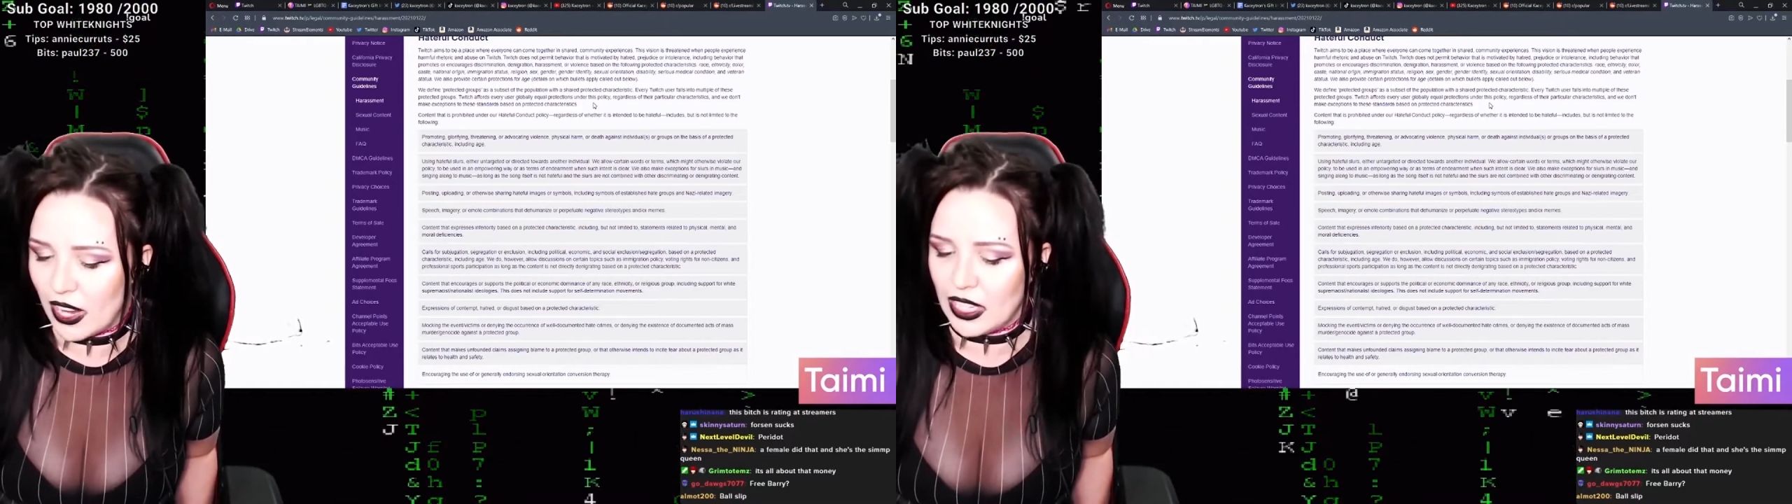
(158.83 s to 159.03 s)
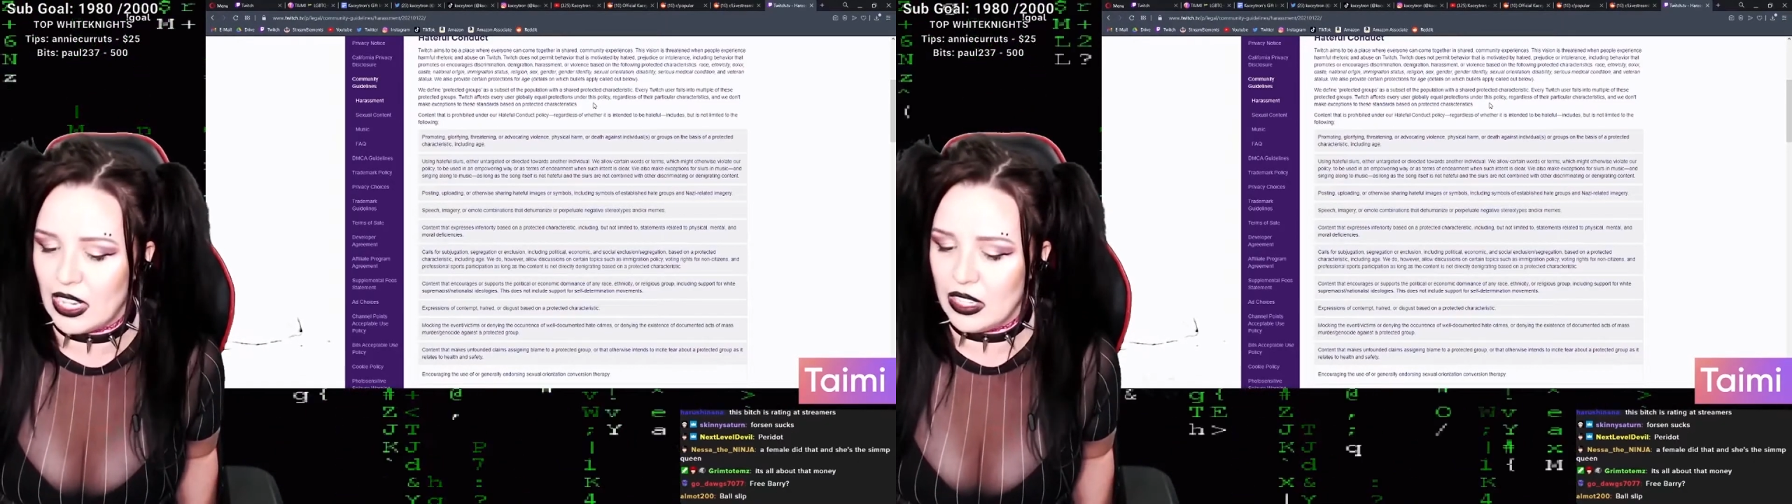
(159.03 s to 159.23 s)

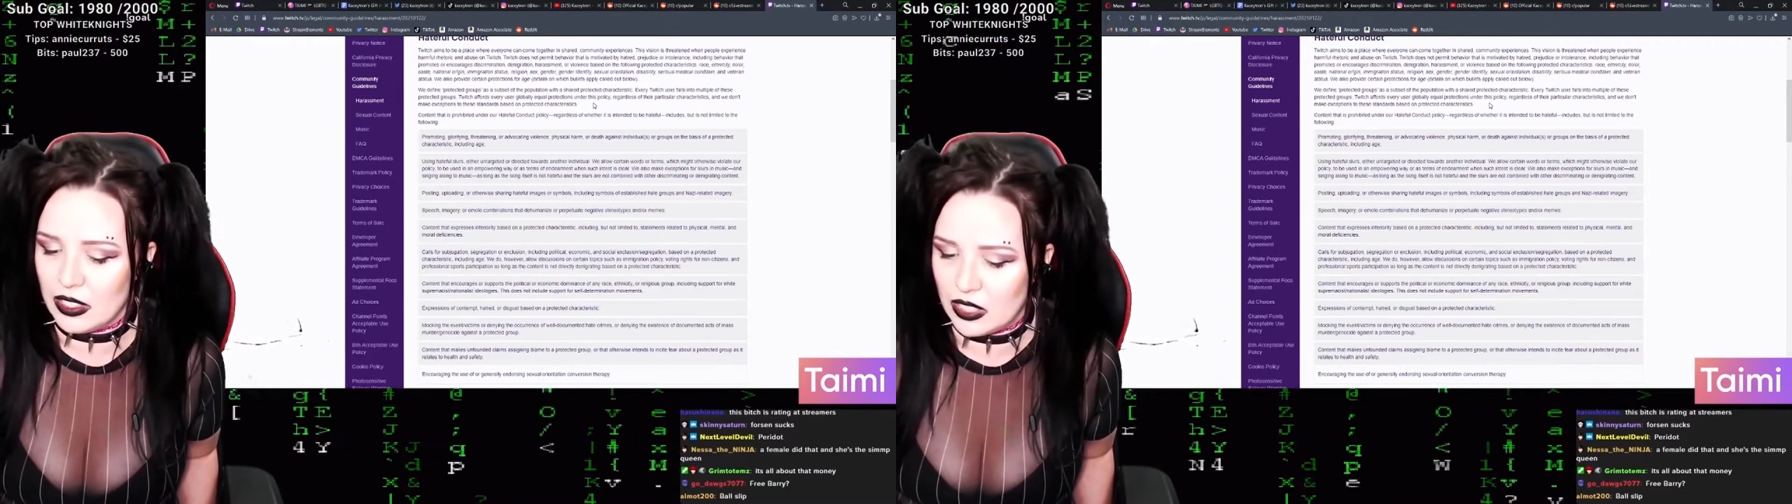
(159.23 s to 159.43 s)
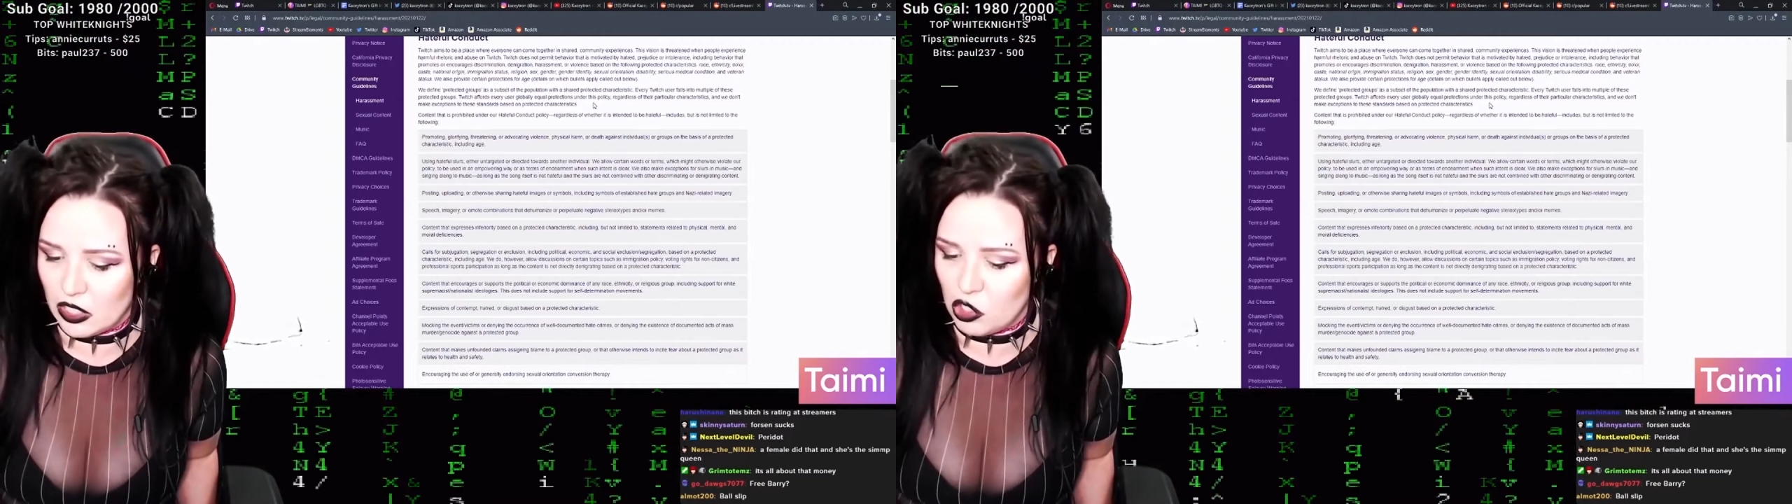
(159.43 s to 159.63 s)
fucking
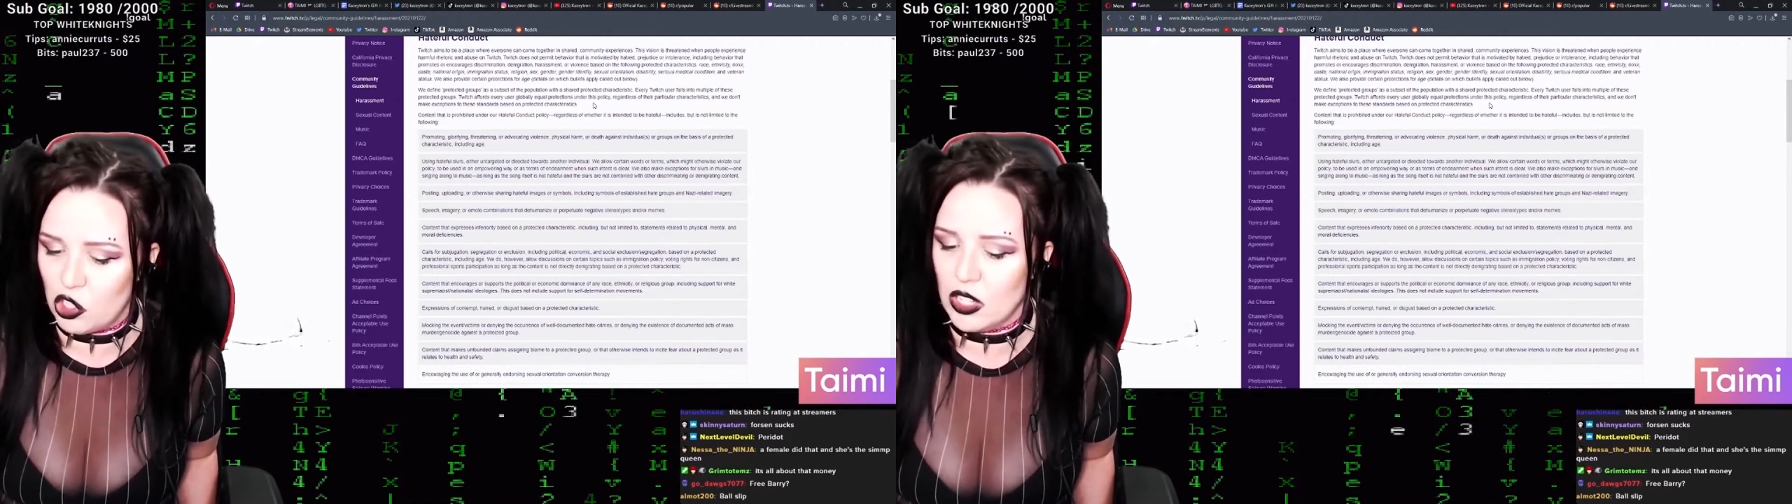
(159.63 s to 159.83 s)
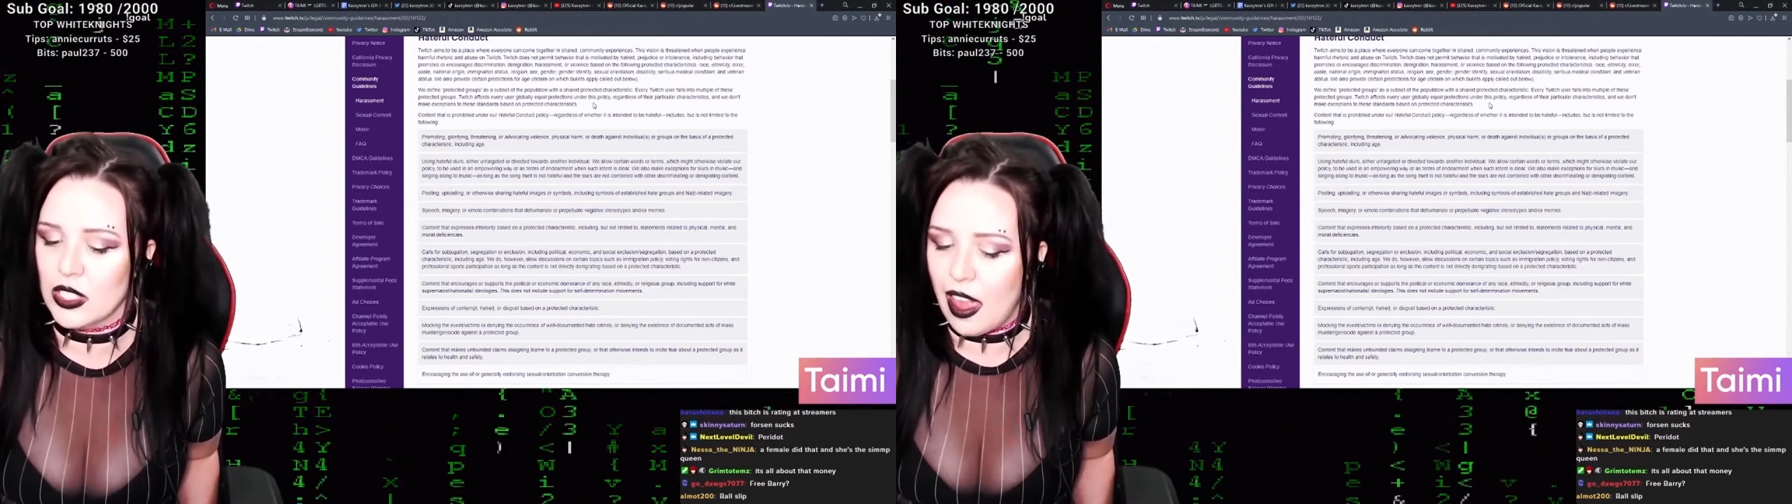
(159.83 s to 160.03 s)

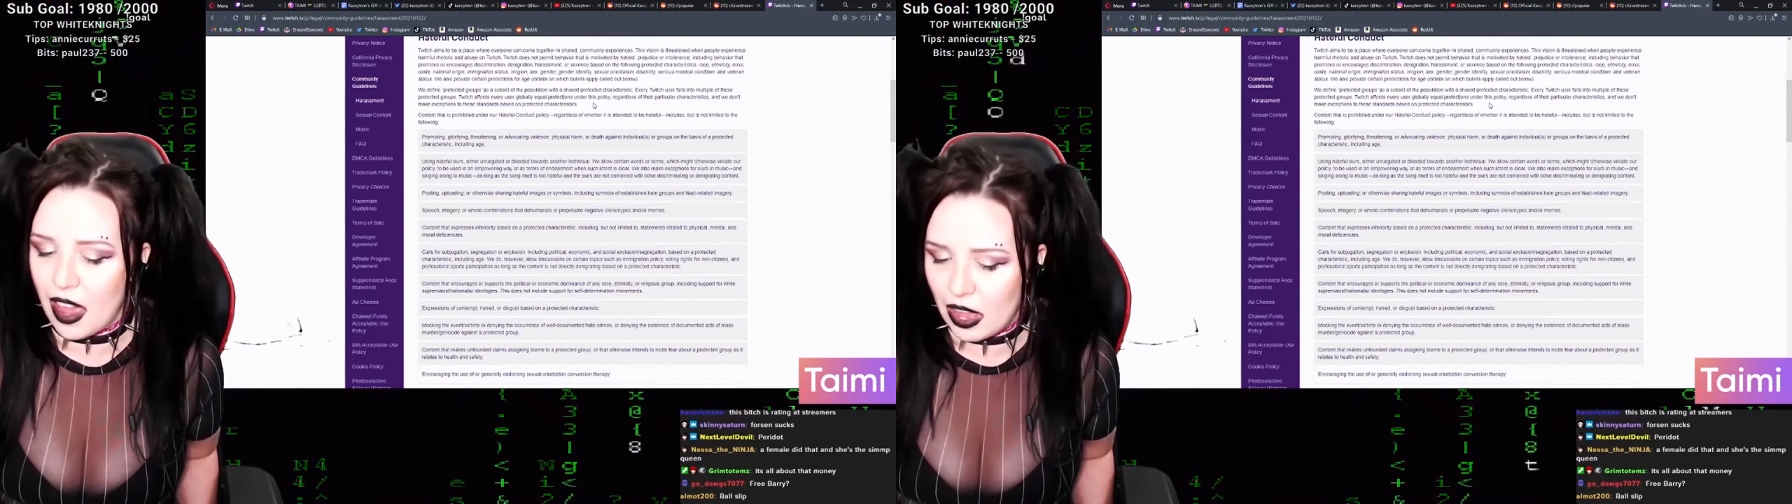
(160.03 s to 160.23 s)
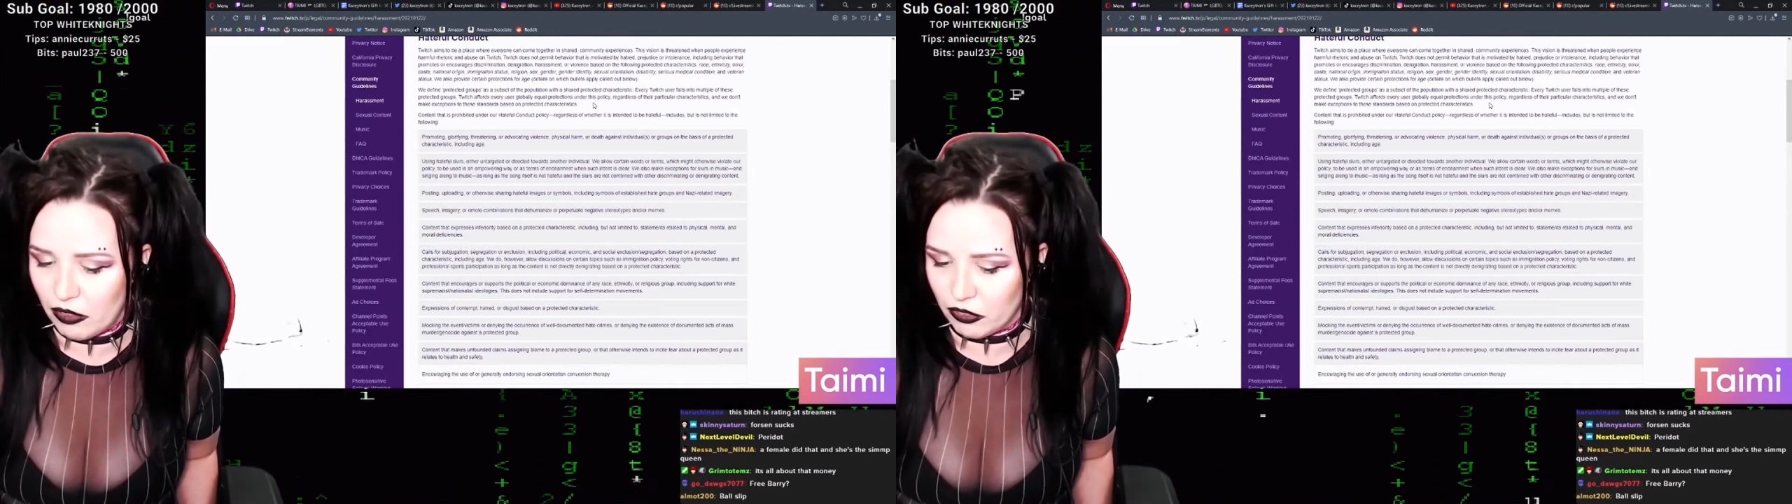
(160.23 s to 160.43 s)
decisions
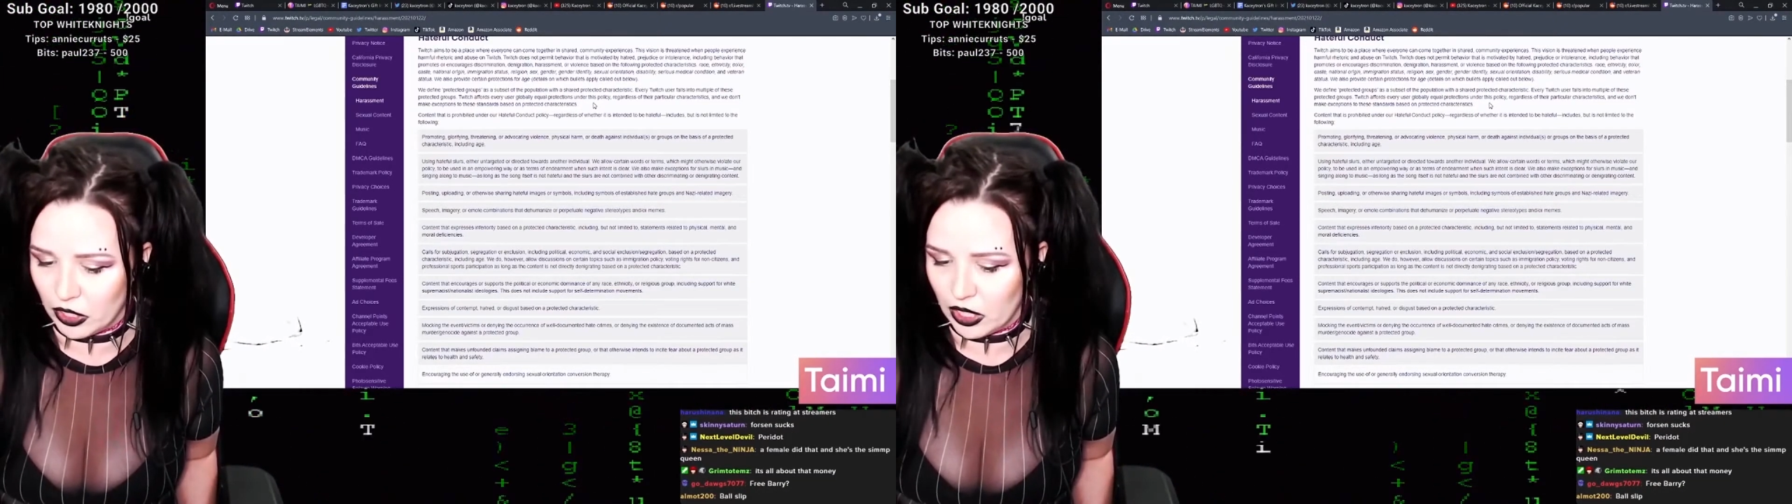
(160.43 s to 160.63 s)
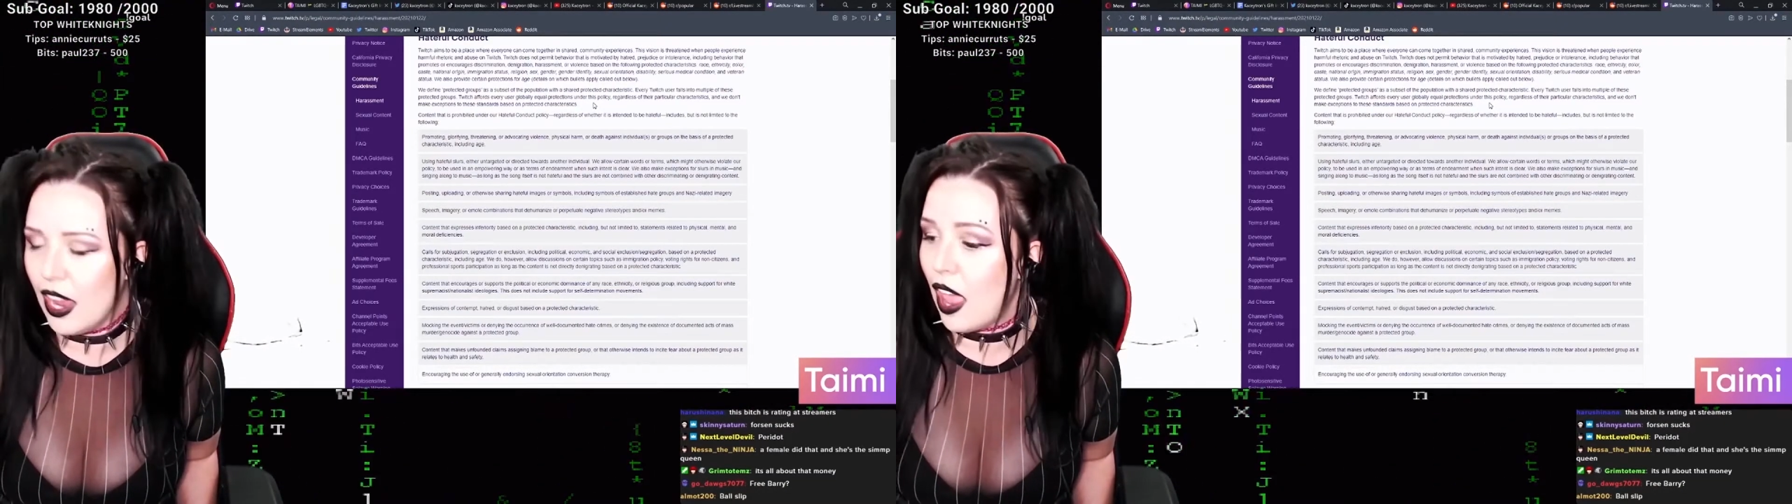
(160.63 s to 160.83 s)

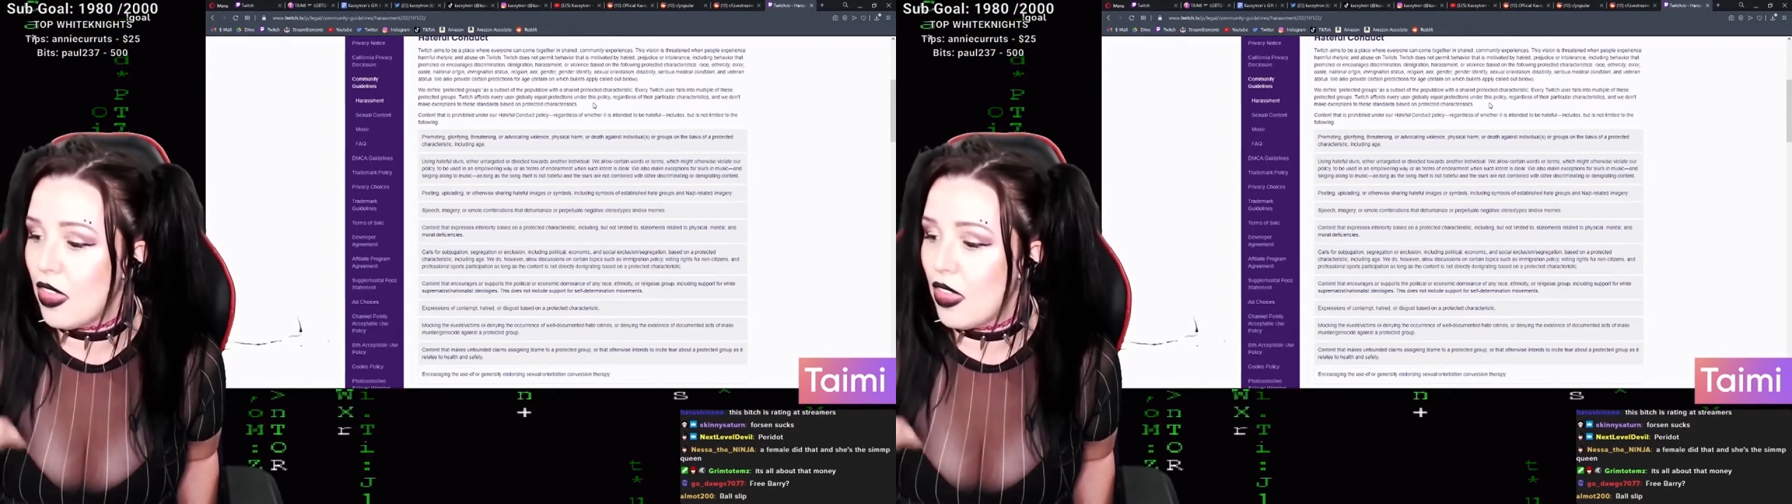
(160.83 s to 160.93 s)
ever.